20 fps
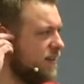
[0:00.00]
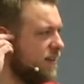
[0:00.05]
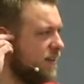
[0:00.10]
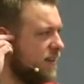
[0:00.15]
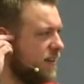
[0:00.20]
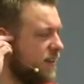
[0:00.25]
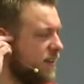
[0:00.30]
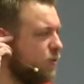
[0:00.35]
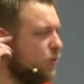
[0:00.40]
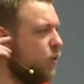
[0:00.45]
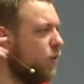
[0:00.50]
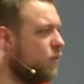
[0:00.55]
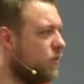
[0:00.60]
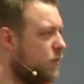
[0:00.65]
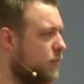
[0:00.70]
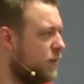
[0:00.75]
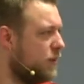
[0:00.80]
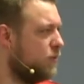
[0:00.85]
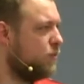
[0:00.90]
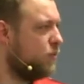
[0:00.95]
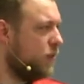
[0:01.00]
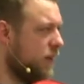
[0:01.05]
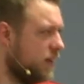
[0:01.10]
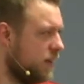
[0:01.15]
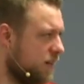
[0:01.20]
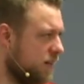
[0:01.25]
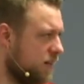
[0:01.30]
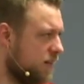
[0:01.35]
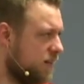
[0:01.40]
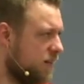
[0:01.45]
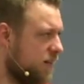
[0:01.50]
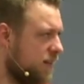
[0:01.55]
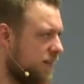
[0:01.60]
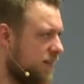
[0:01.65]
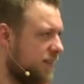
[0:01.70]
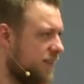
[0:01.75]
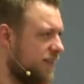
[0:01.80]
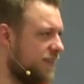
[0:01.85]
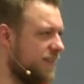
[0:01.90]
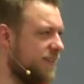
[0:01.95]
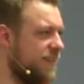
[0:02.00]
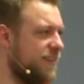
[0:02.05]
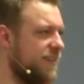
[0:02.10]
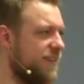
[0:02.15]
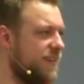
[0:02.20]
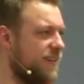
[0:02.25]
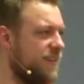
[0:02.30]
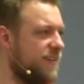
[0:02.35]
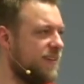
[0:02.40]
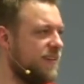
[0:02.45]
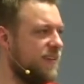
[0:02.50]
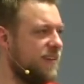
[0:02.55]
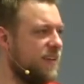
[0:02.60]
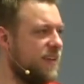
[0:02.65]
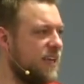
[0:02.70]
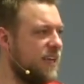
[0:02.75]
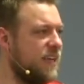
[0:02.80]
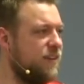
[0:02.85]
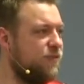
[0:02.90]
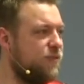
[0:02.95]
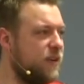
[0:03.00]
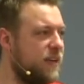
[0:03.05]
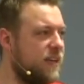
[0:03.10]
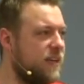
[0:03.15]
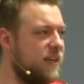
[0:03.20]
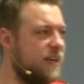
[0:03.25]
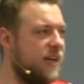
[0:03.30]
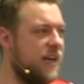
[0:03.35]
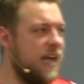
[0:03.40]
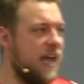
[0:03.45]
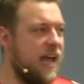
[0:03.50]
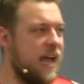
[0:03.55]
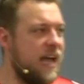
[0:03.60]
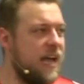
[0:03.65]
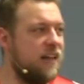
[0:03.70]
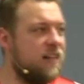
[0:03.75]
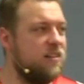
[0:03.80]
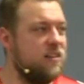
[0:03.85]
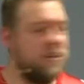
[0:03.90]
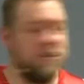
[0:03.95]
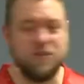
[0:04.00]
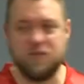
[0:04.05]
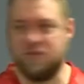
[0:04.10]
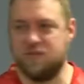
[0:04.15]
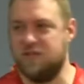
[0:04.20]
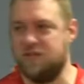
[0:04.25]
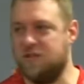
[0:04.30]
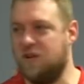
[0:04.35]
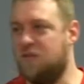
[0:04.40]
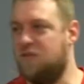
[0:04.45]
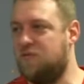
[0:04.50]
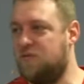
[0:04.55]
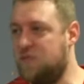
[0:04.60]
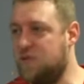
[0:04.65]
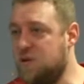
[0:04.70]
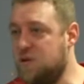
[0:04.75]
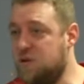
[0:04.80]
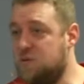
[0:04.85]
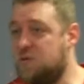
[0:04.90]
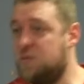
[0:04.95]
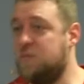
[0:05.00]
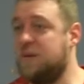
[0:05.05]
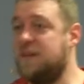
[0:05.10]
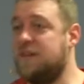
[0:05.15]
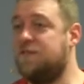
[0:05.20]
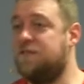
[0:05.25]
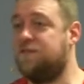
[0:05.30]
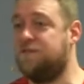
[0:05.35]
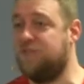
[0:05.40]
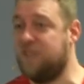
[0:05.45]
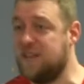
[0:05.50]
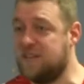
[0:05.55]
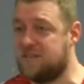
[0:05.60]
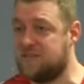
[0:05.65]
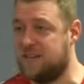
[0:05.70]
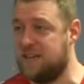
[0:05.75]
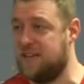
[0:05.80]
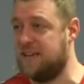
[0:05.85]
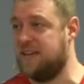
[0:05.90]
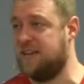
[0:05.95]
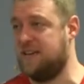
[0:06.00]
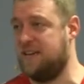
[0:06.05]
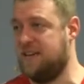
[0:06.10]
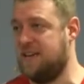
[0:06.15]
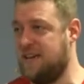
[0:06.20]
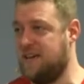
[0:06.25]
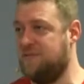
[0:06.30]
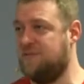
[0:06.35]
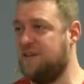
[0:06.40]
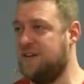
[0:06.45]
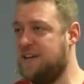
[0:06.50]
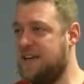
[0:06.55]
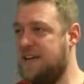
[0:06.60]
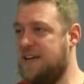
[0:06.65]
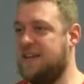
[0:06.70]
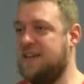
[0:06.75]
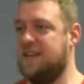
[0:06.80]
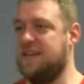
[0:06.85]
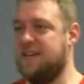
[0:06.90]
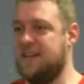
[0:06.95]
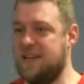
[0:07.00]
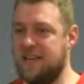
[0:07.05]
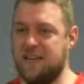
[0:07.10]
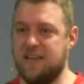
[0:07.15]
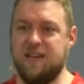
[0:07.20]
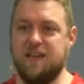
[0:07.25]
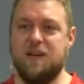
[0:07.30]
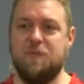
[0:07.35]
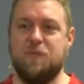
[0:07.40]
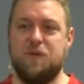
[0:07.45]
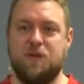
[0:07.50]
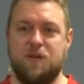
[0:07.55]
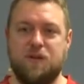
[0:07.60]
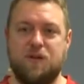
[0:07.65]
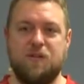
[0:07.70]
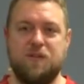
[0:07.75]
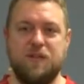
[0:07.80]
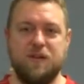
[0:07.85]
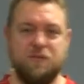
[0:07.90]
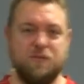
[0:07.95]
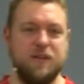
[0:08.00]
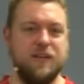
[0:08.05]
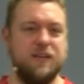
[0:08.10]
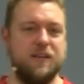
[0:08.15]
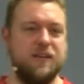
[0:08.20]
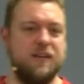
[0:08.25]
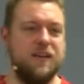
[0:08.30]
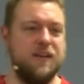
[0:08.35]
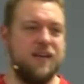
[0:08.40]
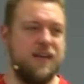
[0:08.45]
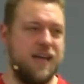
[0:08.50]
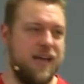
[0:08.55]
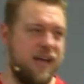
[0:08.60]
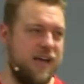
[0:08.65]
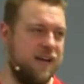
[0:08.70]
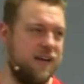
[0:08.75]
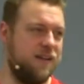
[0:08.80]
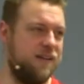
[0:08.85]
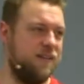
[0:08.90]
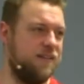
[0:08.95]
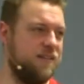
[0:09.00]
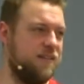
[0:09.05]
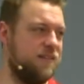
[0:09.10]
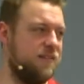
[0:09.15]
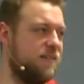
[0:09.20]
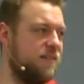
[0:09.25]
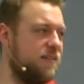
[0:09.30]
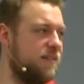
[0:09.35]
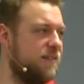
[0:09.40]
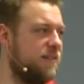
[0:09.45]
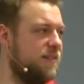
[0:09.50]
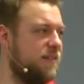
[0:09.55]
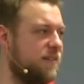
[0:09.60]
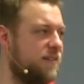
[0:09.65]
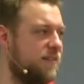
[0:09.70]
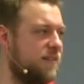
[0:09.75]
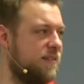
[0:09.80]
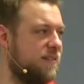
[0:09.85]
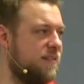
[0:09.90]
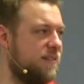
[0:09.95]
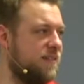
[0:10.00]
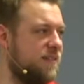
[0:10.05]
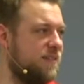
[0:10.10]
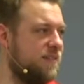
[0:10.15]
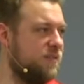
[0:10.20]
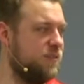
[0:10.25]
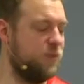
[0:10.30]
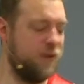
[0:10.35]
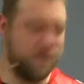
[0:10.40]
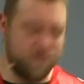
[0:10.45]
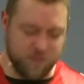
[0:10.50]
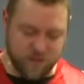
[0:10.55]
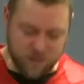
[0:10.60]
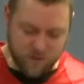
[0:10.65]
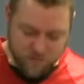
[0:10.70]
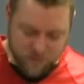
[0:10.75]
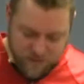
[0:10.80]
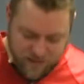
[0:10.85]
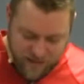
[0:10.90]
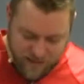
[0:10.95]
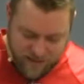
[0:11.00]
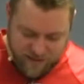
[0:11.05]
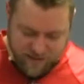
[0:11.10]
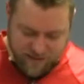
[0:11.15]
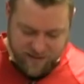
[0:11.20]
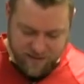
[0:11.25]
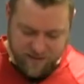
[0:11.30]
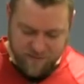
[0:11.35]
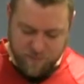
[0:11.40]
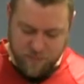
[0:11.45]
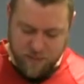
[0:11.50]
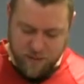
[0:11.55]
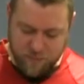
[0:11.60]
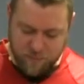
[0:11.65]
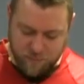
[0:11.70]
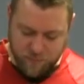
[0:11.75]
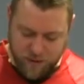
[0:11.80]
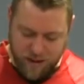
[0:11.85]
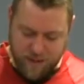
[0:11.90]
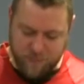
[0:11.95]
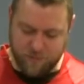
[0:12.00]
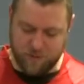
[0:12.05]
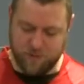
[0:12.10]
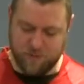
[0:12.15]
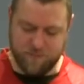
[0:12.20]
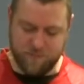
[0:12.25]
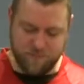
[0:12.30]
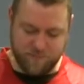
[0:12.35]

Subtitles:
What would be weird if we had little to no food would be feasting every day and eating up all that we had. So we have a unique problem